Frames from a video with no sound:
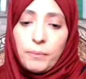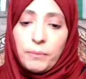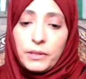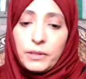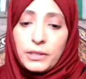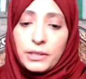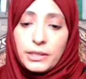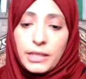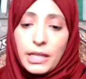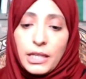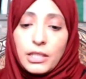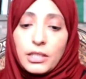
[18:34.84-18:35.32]

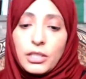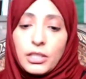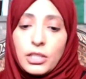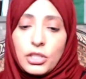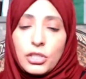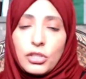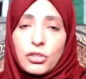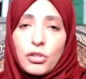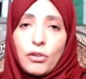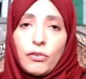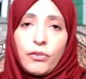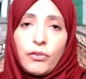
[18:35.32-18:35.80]

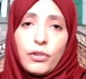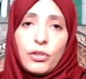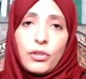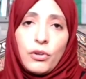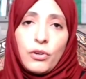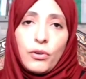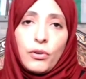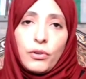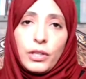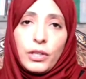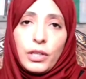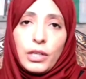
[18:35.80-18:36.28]
percentage of, you
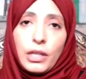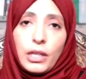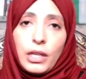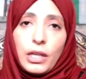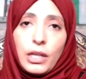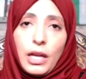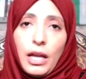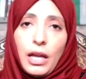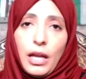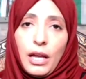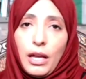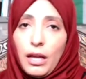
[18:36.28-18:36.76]
know,
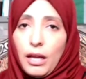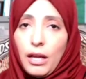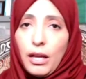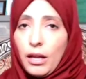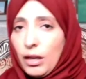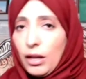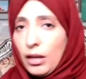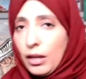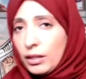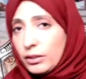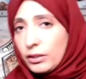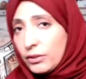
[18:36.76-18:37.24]
the
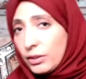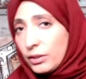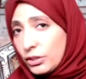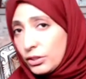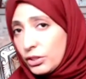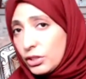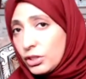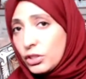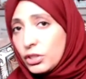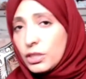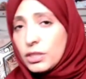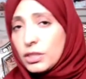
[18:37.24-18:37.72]

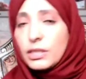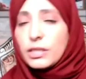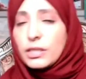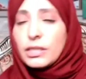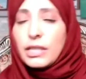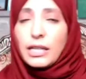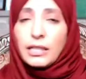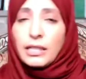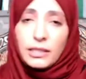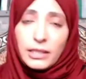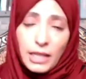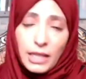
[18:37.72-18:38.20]
traditions
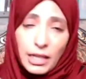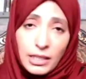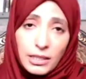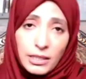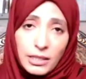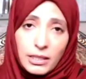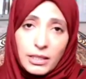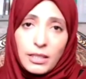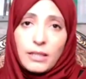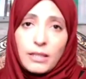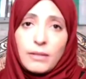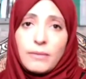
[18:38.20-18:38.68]
and
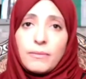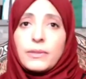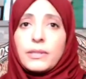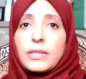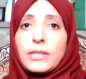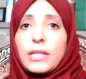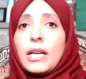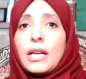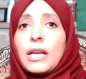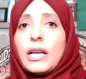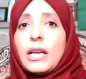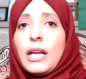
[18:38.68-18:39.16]

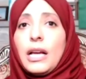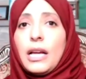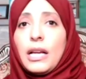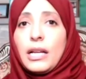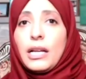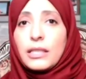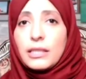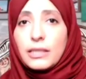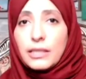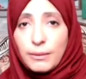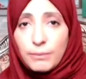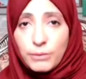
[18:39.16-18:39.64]
customs
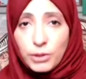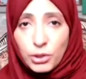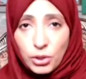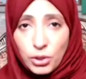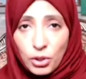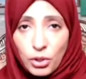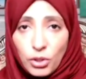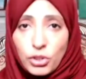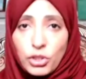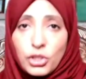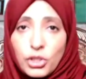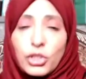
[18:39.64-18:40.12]
and some
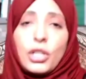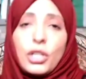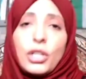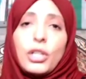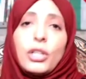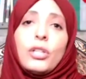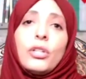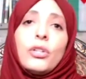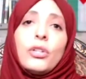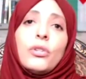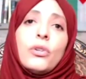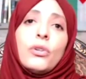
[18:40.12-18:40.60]

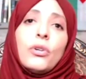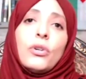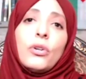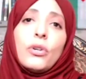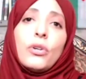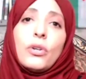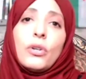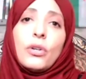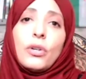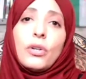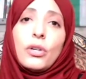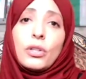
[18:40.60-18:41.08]
social, you
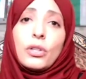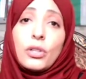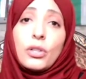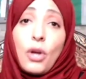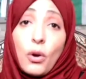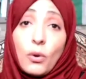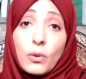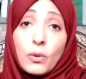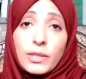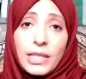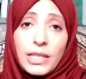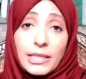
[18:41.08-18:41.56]
know,
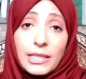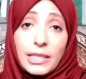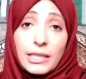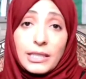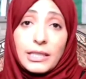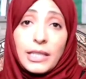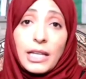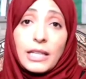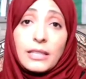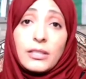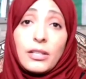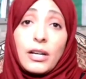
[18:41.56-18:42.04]
causes,
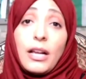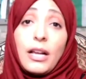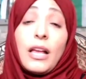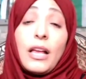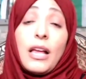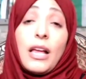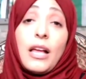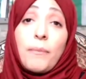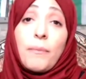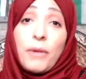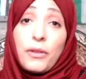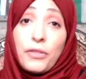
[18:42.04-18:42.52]
etc.
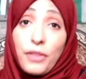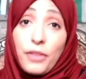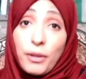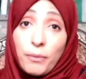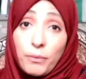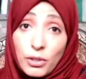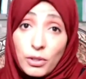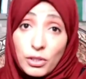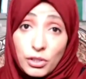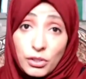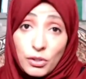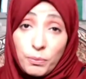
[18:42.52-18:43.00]
But the
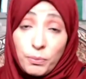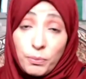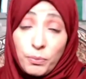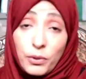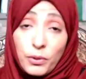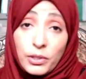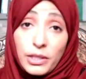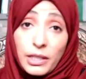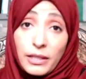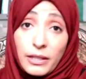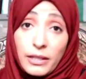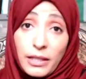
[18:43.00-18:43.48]
most
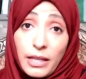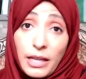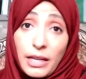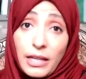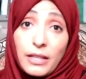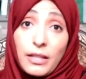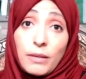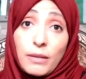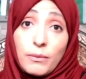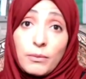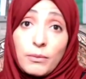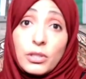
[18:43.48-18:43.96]
important
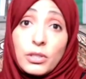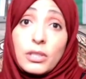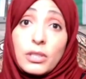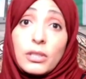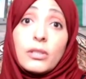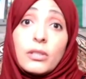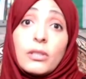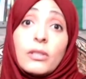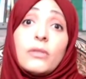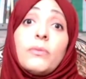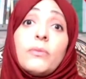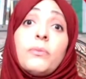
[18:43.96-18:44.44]
thing, the most
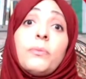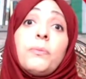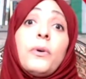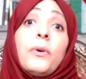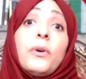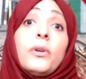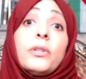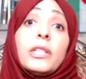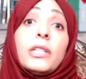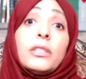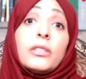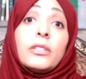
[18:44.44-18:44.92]

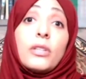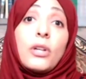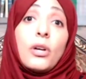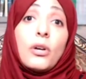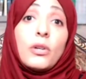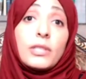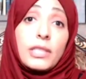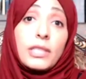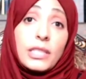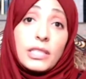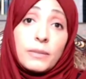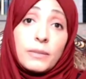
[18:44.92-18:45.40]
important
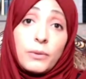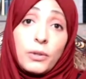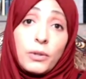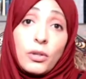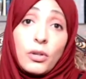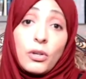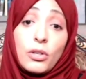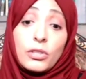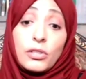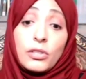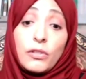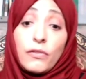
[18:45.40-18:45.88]
cause, is
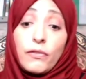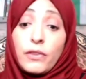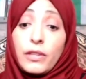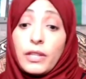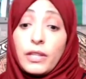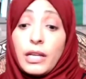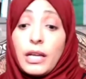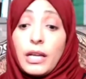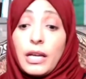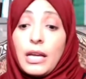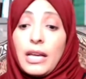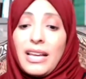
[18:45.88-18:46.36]
because of
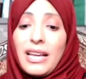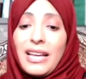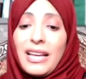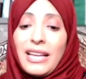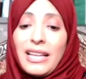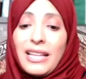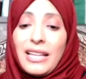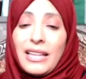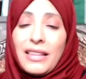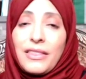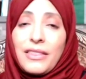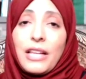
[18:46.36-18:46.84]
the
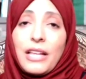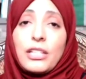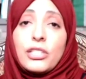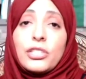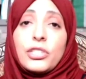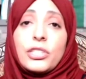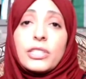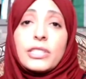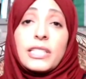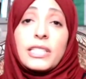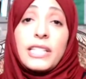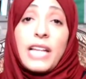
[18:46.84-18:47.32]

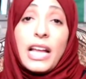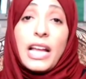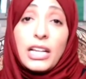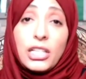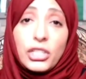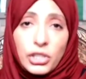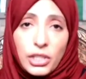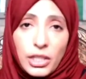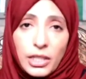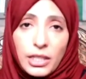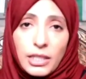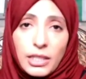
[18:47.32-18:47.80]

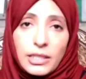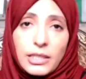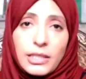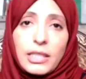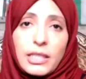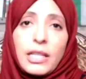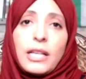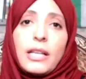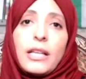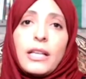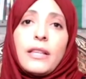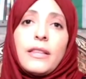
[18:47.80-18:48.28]
legislations
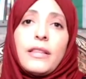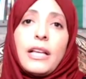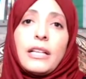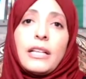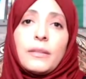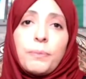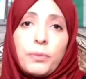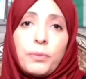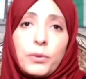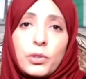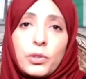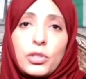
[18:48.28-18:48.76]

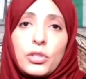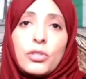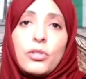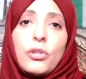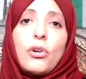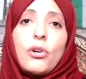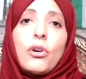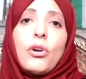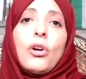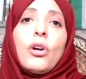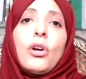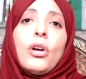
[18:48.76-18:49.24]
that put, you
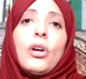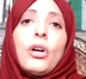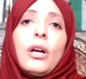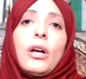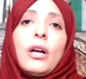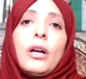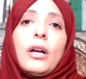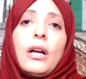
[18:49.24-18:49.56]
know,